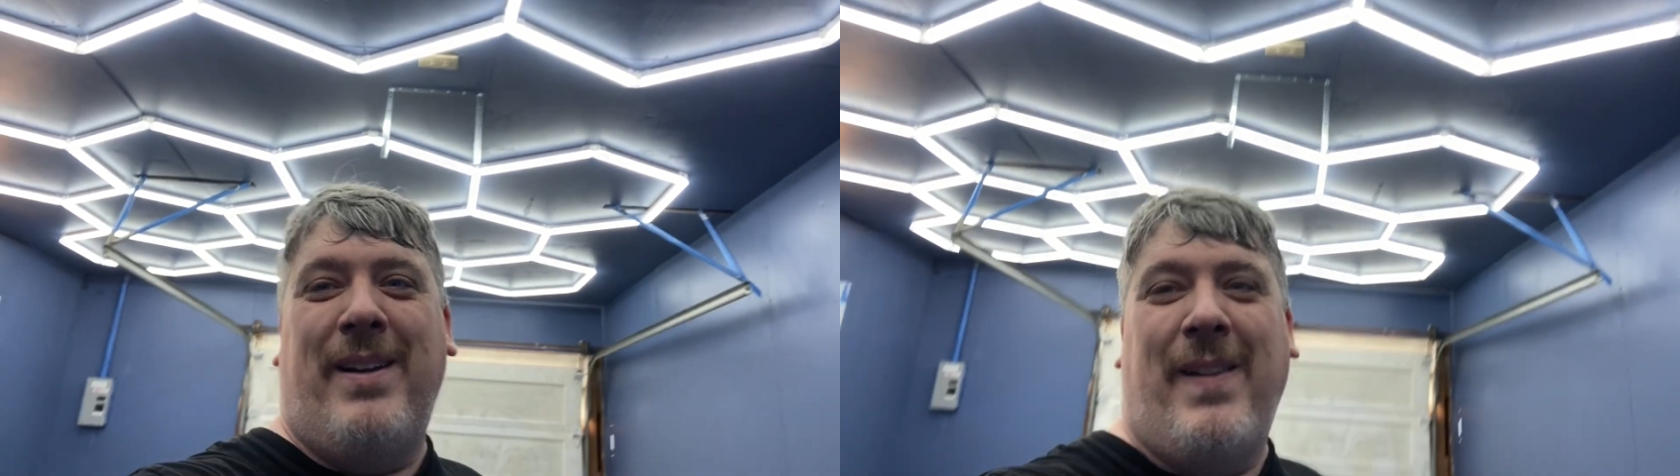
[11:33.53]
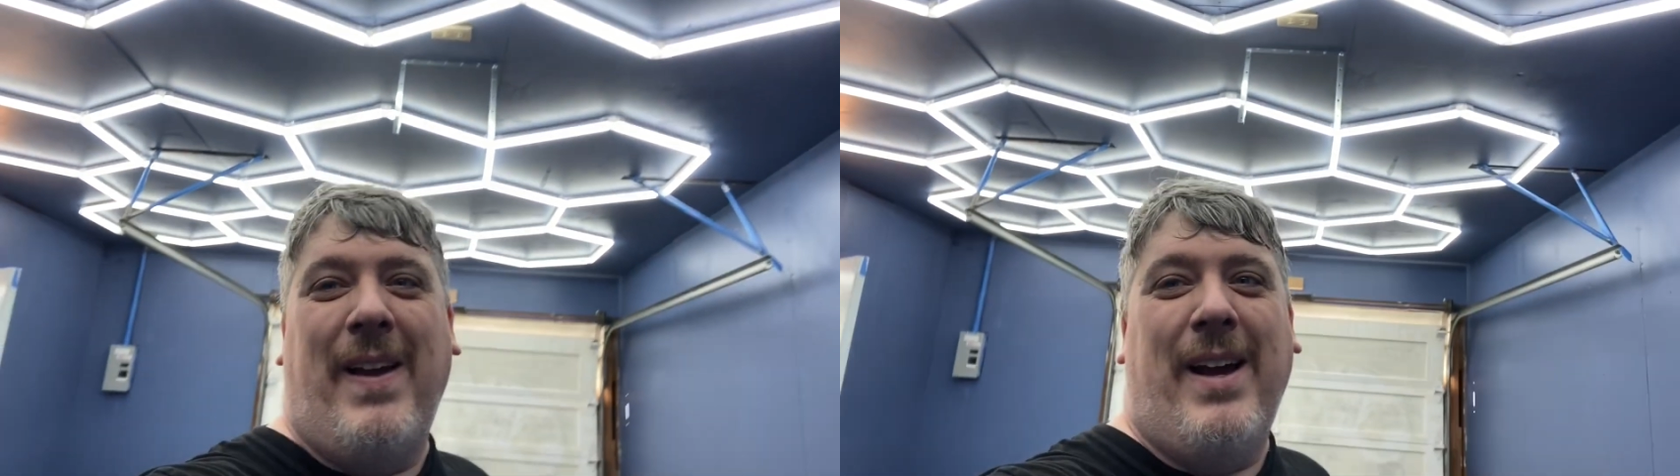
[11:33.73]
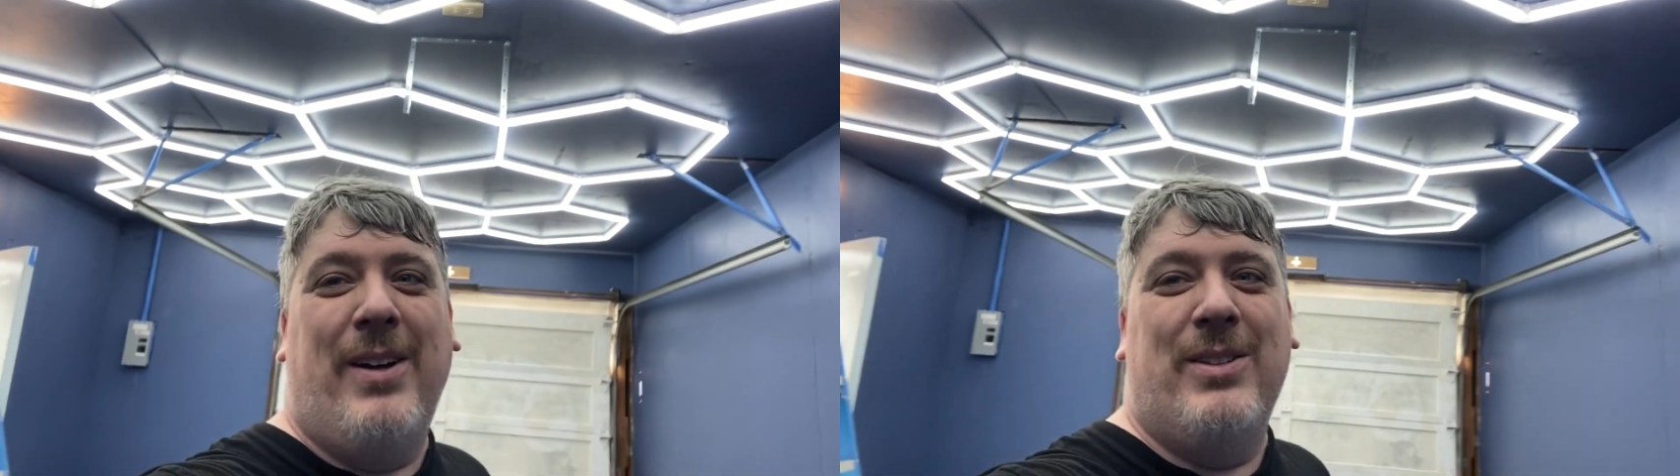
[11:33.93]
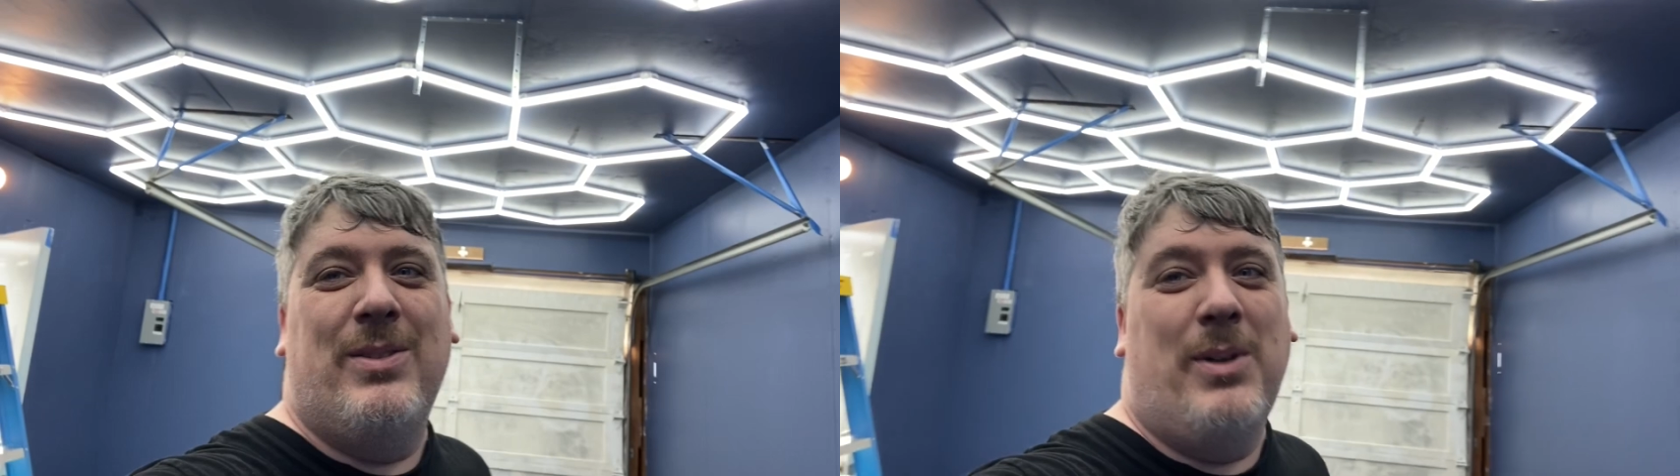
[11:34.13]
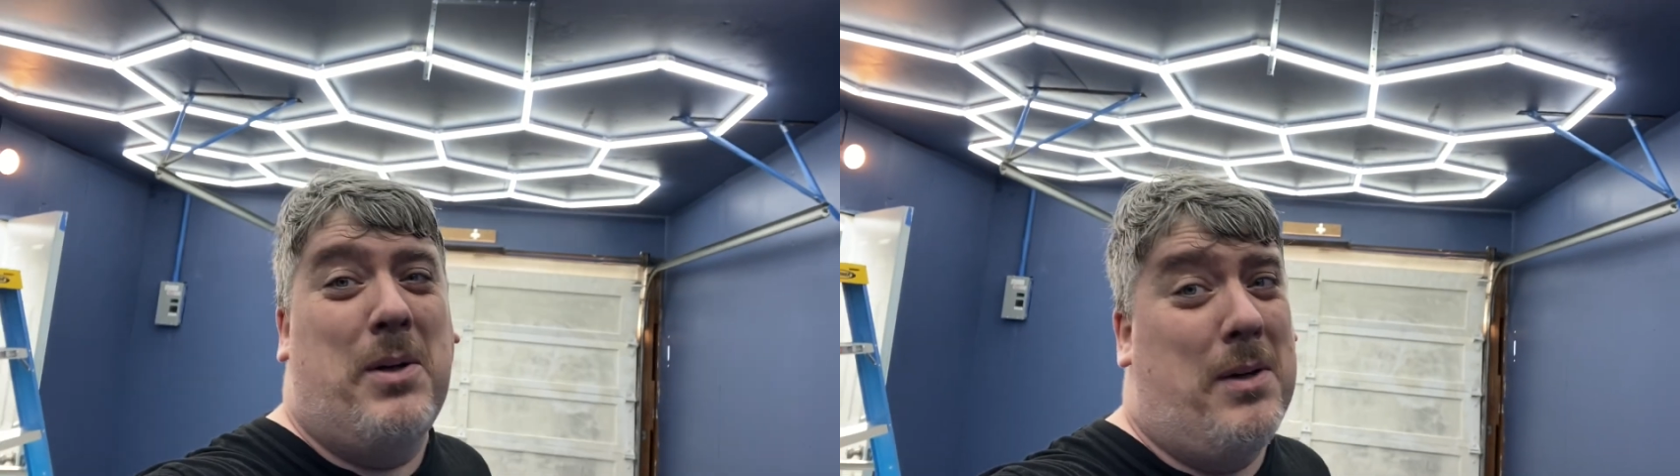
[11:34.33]
clouds,
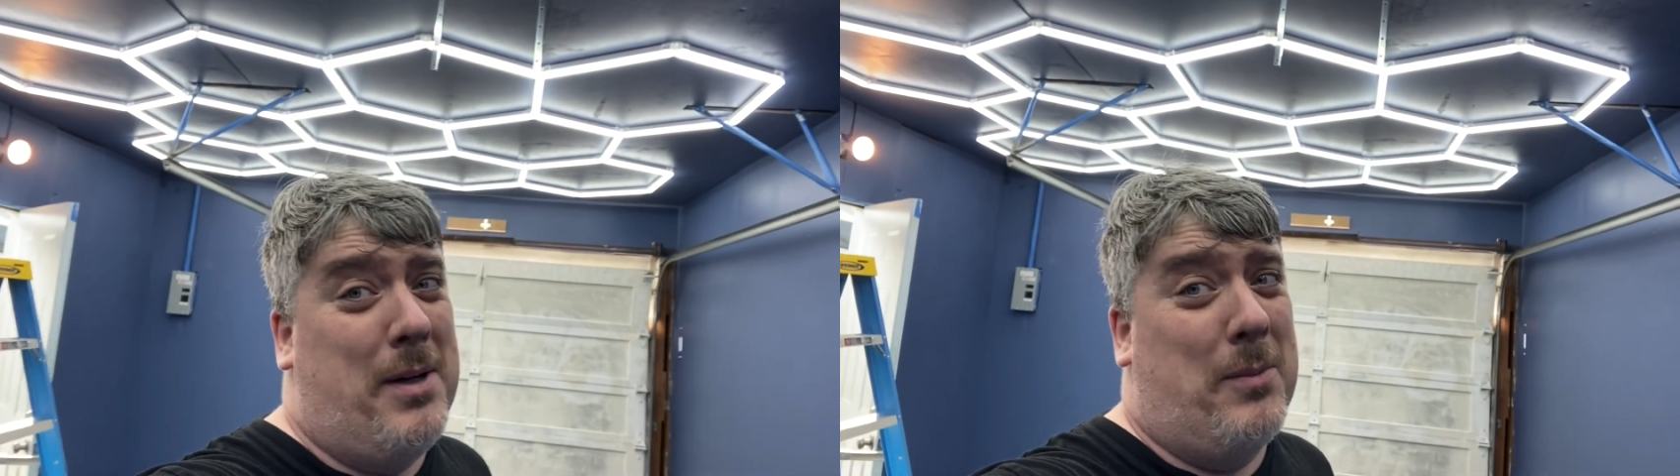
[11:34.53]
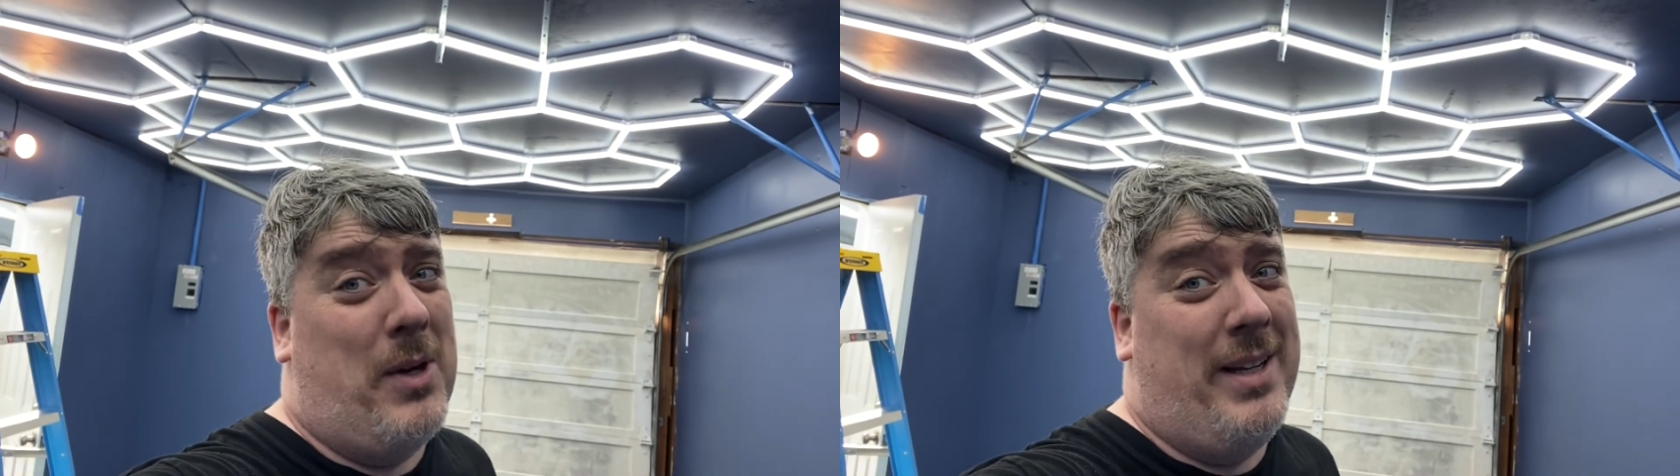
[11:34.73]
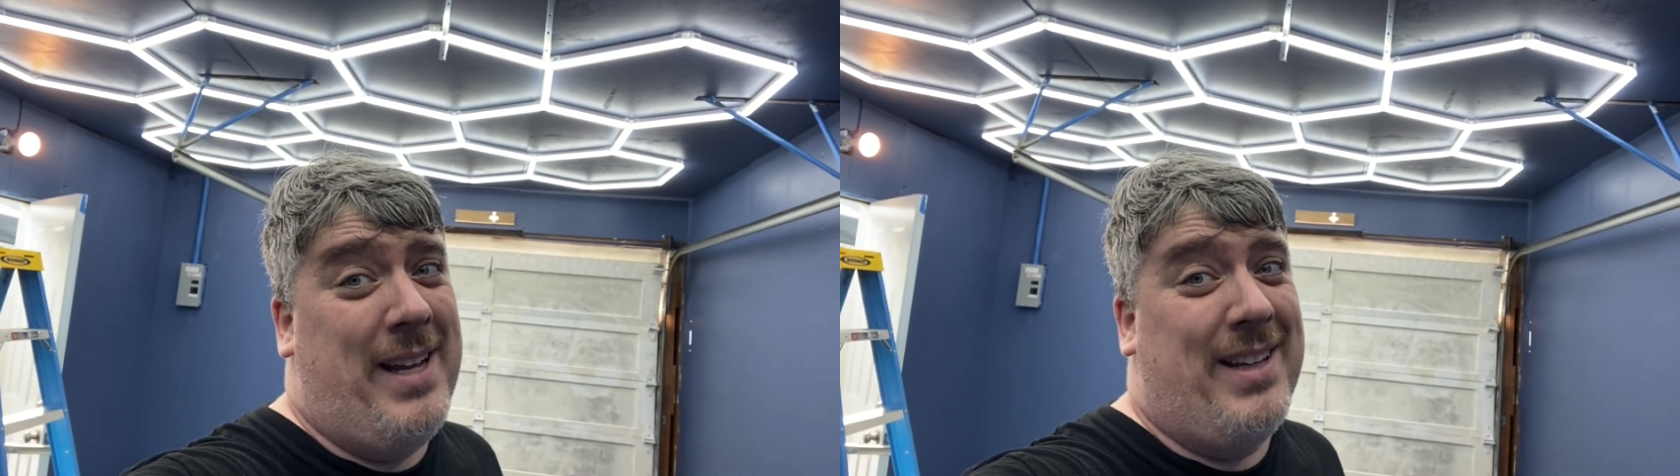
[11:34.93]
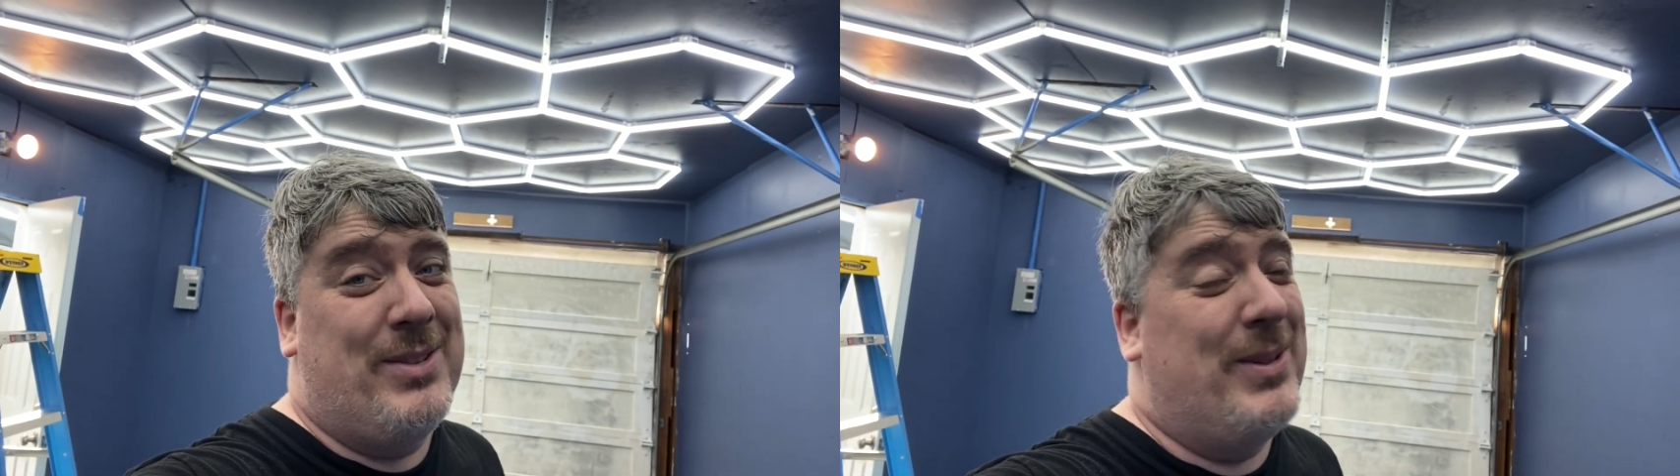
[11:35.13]
well, our white hex